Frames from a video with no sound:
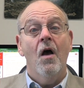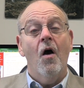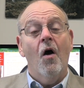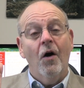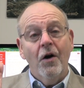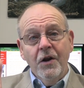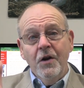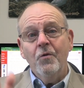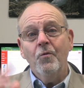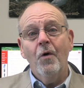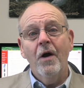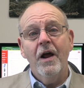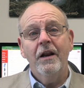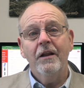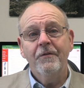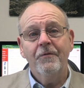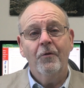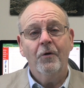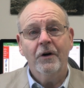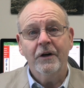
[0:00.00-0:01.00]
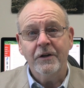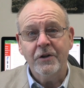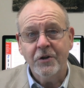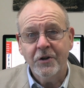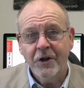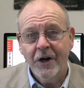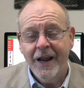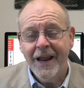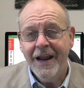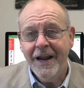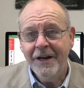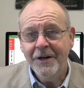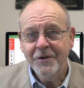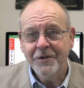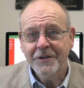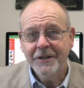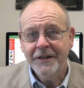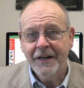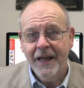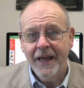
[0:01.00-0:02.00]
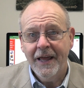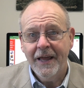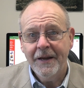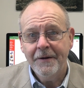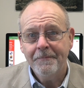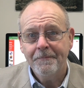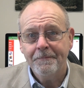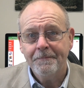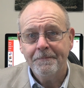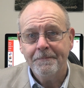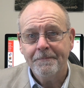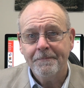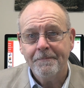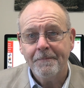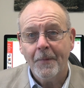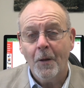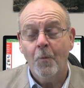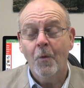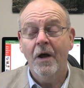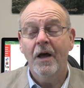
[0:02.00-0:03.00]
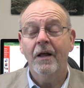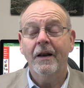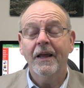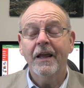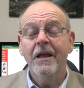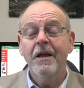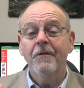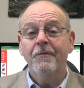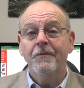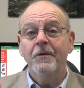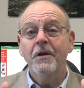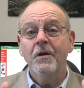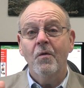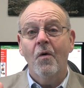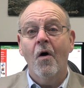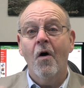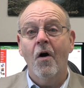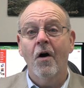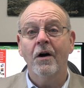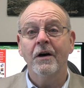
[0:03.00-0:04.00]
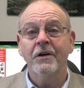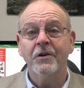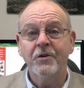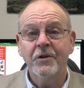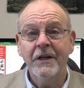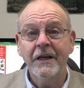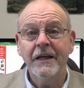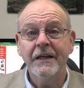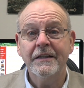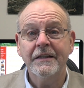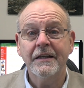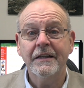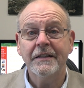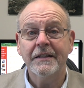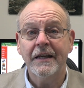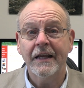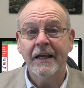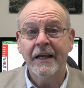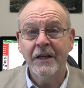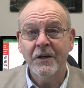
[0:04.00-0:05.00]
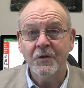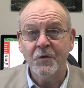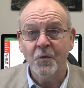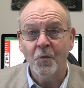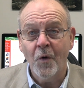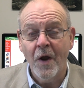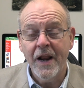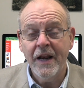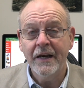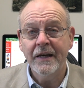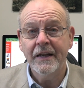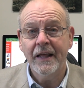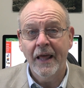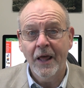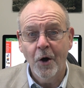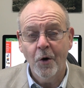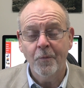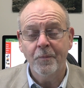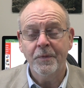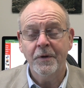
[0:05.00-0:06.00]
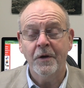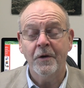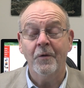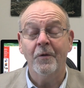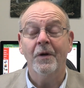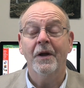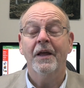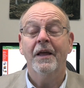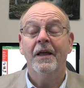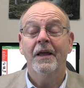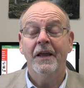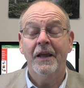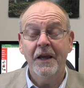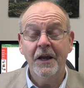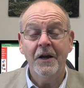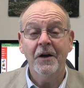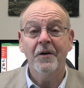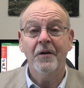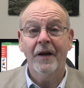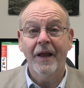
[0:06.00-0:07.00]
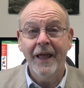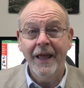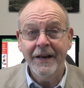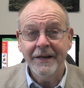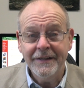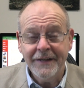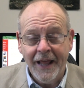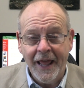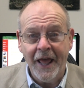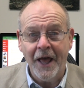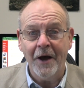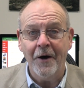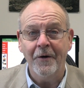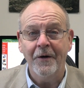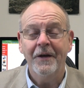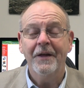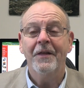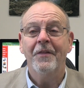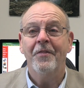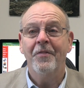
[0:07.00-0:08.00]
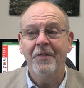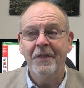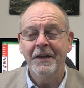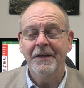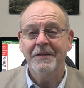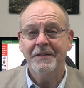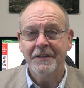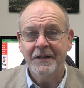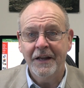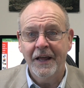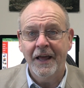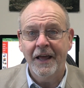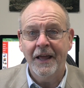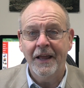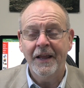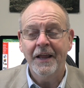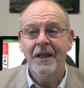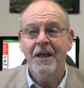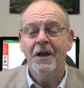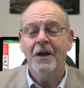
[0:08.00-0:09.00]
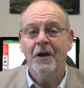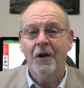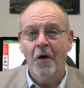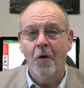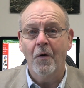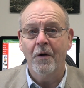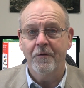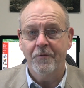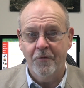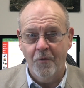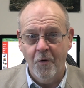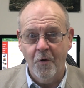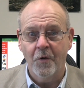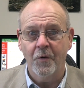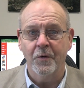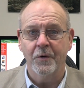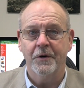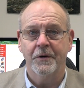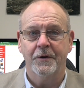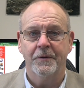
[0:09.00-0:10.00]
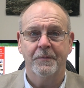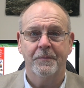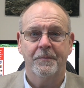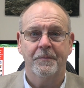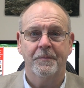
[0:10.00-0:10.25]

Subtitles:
Are you ready for a change today? Well, if you are, Jesus is ready to help you here and now, this day, going forward.